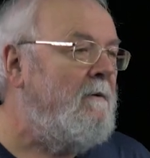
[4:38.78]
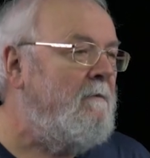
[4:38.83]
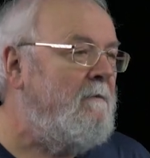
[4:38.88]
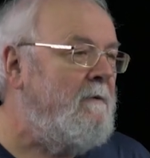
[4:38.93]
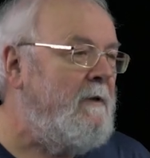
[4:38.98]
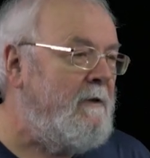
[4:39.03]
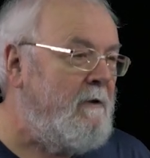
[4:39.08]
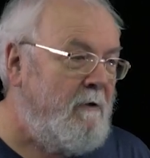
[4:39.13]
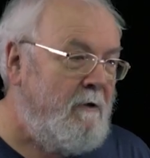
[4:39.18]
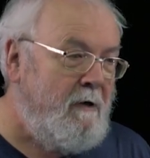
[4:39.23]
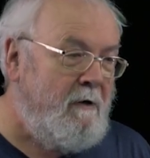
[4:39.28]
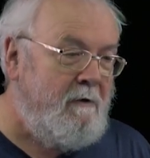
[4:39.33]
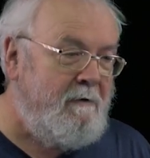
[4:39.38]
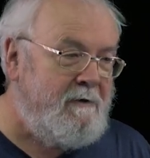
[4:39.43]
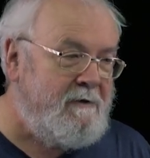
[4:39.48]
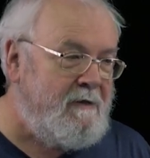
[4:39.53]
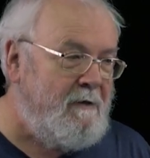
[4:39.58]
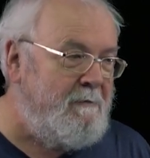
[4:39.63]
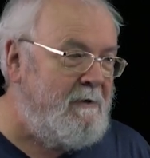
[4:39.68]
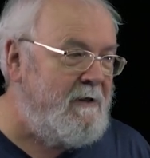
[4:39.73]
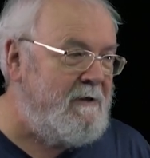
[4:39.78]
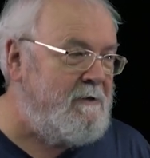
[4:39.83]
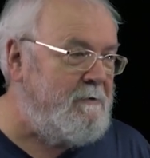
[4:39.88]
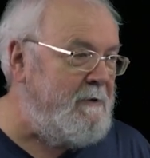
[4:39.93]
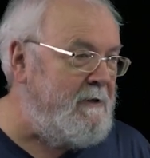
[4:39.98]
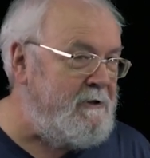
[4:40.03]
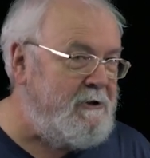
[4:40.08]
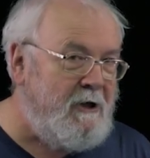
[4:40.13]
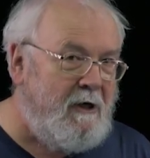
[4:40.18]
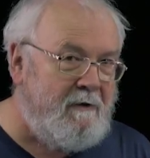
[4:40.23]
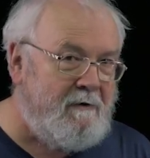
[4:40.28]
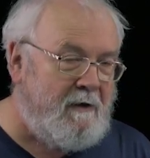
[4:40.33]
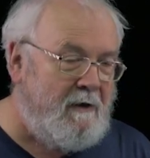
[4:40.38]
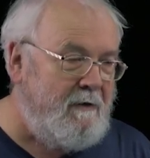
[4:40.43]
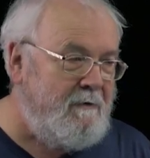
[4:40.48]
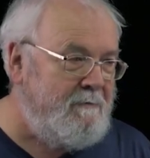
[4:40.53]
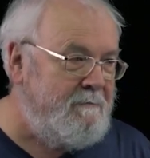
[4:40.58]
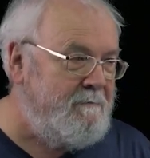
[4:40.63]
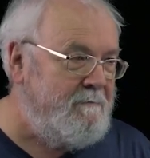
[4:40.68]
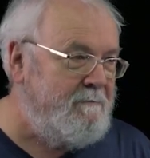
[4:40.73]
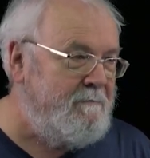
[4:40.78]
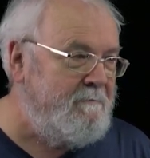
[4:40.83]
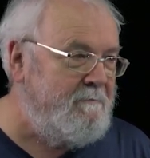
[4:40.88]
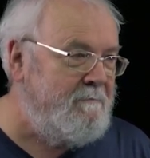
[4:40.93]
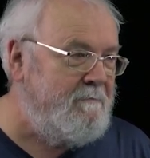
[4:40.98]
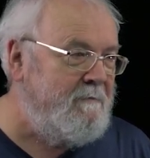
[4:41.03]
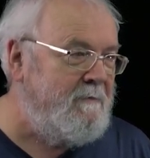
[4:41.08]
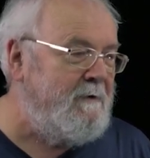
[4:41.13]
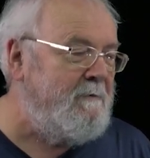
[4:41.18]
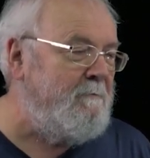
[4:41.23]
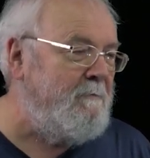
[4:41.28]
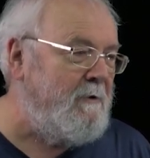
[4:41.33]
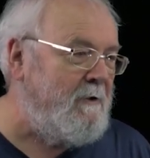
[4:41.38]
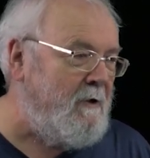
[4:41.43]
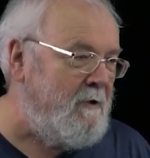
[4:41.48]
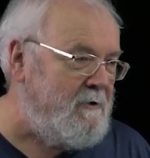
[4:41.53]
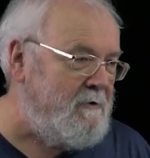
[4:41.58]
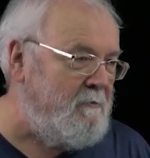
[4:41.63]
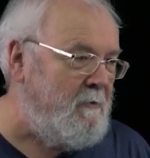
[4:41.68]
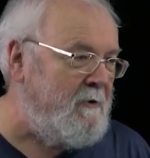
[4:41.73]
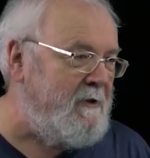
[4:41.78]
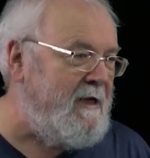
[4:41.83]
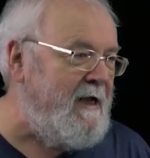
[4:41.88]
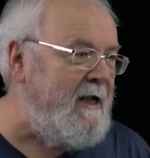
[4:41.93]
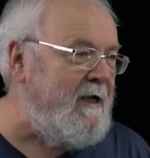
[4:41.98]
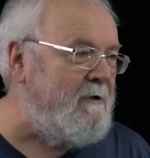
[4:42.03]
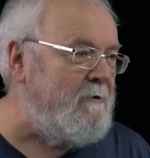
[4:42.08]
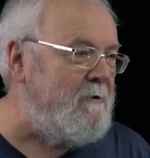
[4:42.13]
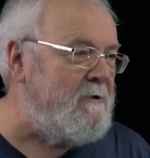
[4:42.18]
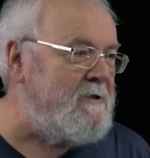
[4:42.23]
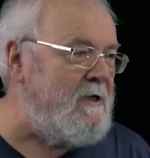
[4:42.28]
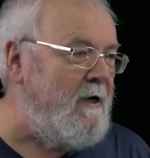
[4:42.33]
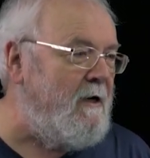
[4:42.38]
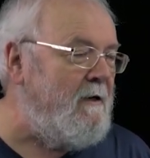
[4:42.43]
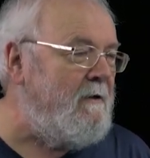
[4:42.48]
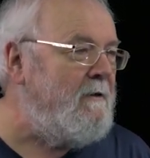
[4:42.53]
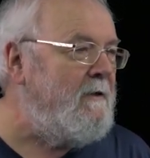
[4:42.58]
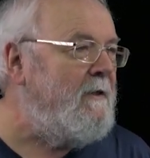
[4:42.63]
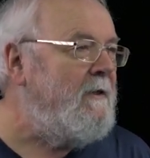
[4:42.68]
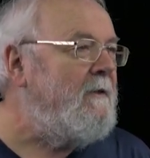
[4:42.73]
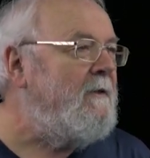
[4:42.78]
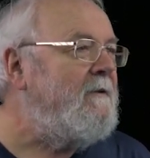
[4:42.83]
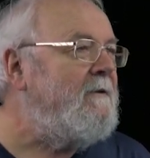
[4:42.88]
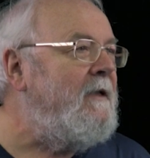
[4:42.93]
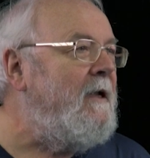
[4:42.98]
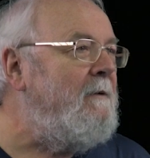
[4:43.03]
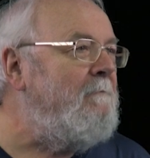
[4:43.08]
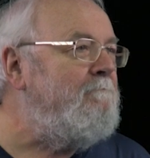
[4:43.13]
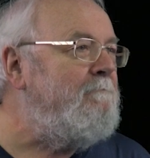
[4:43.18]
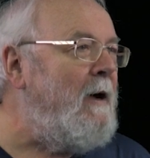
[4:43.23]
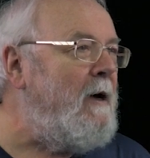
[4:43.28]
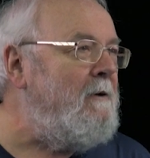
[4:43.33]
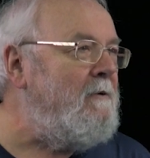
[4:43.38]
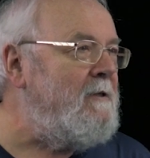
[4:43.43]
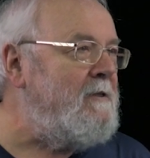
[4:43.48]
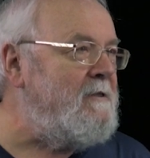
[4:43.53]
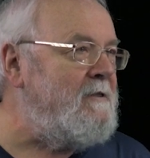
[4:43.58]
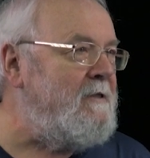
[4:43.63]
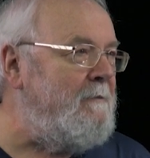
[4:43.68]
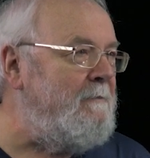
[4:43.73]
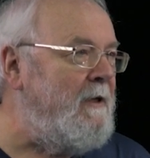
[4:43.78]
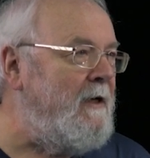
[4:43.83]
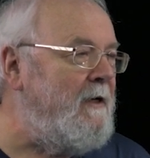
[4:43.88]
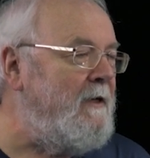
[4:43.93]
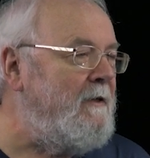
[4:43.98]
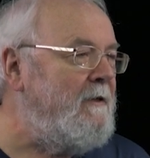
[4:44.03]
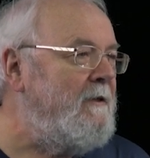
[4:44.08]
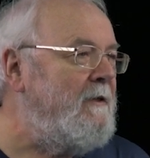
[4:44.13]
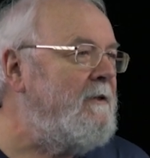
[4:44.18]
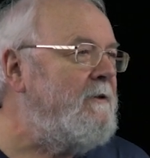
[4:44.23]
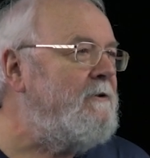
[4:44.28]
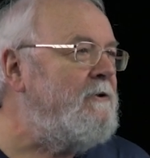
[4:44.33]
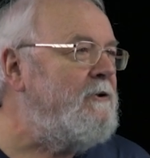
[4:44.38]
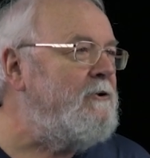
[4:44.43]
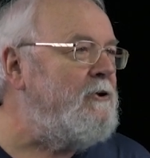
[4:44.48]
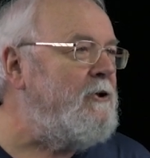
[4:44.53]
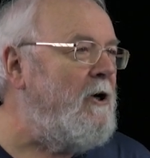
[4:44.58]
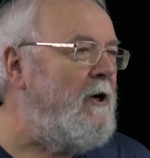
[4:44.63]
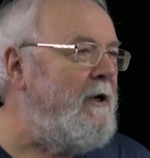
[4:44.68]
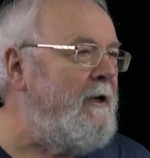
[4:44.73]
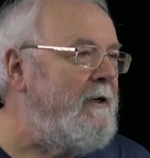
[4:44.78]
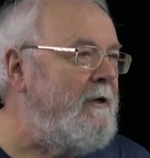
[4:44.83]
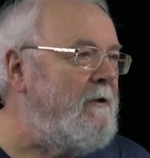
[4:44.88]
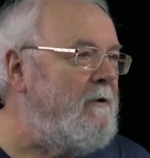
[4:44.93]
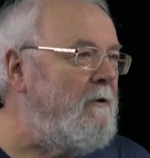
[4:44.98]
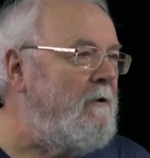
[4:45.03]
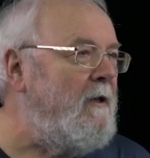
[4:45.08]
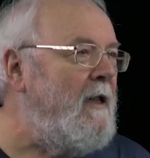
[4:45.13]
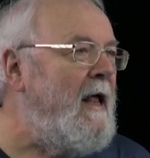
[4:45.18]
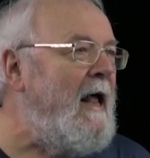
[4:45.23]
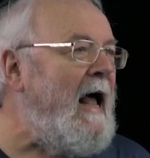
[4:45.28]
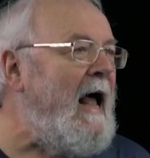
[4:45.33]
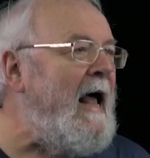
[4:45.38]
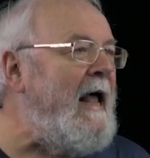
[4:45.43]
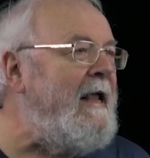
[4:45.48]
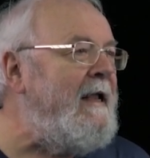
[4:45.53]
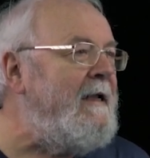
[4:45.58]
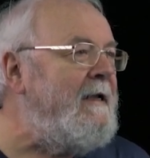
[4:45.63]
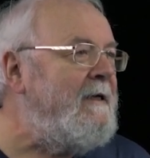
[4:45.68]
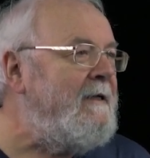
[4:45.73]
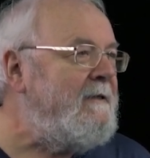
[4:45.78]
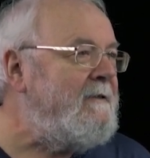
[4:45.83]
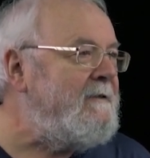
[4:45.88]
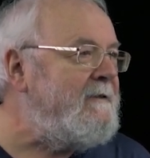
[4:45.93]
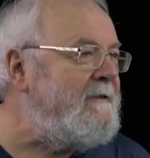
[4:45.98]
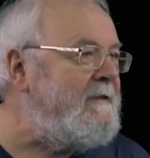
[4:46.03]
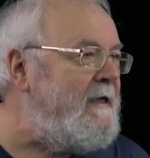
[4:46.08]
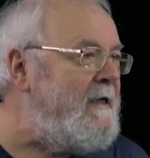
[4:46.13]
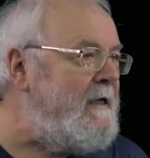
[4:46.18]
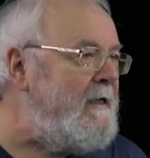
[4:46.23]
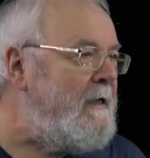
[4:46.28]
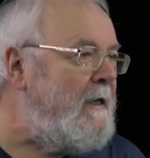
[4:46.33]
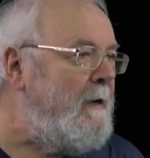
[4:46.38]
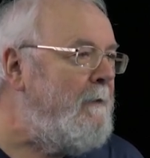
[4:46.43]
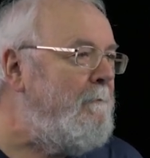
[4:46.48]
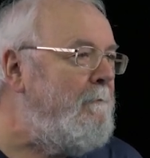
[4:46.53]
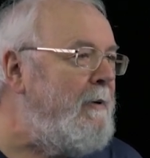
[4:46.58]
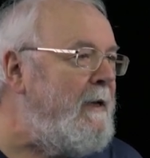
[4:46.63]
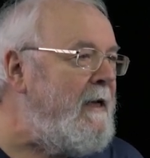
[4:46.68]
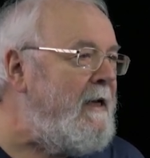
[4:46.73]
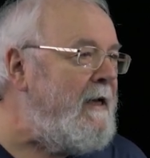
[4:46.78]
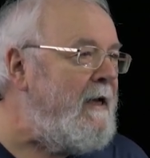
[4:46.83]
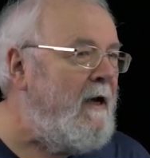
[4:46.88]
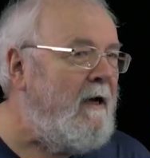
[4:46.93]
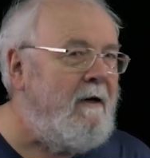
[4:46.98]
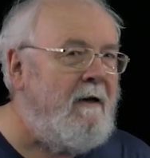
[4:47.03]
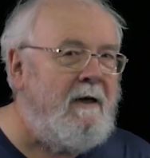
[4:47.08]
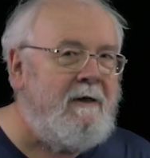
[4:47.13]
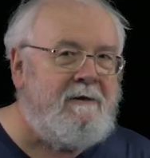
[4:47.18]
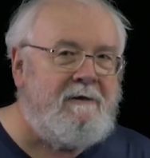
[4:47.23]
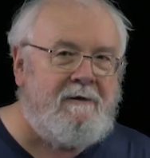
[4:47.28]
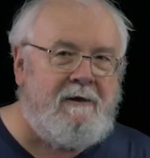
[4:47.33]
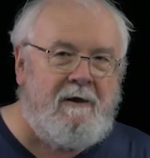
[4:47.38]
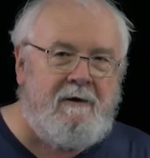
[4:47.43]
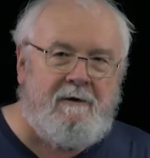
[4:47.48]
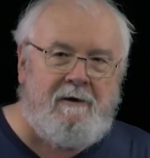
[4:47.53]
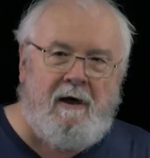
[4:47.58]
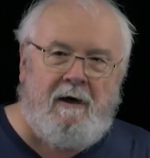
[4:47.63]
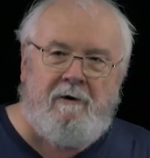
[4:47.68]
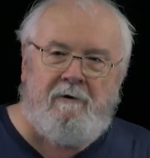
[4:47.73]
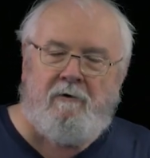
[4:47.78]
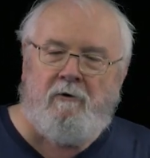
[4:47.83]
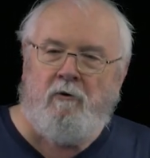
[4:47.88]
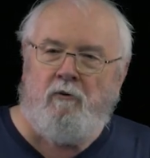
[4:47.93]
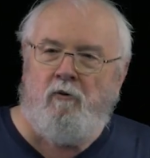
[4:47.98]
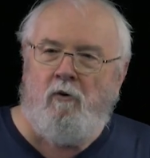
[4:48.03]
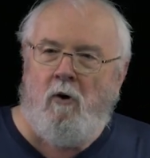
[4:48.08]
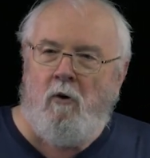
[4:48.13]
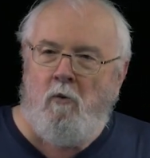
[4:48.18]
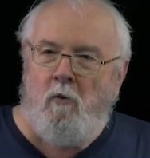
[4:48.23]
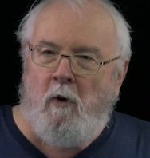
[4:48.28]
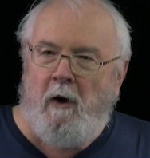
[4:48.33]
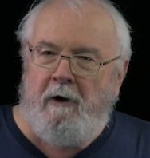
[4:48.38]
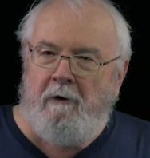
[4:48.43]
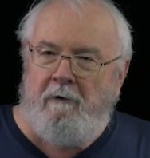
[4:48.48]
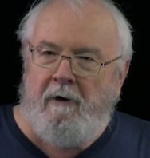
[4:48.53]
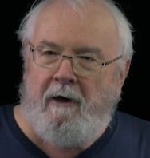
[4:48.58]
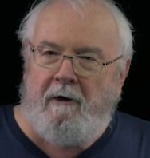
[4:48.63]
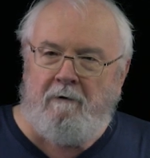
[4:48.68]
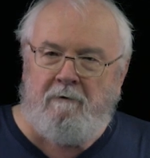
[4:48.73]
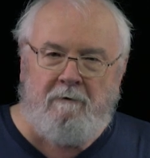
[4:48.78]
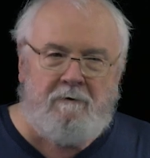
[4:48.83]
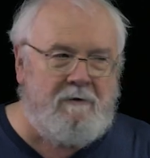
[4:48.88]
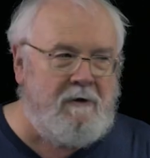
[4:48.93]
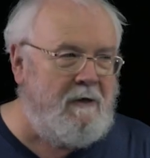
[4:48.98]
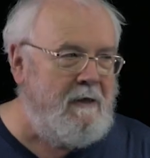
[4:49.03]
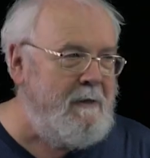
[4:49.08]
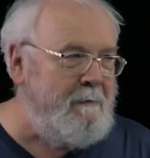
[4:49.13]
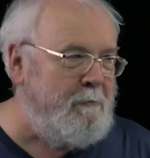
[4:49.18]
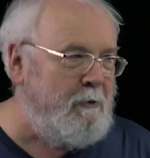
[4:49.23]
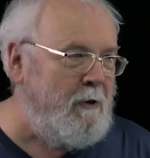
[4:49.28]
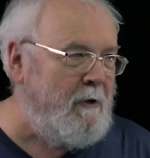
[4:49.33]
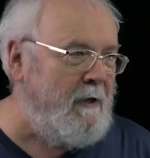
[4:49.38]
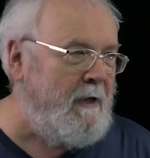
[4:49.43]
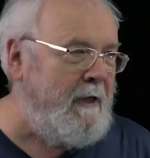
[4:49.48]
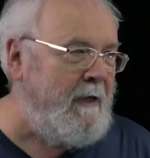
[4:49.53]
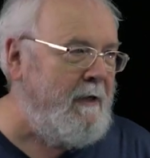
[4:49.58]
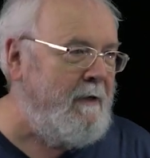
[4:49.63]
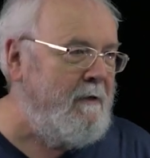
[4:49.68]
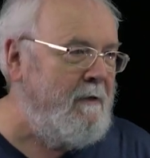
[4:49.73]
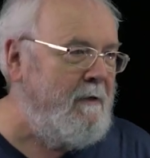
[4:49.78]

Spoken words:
They're not only similar to each other, because of what the angles are, they're both similar to triangle ACB. And I said that the wrong way round deliberately,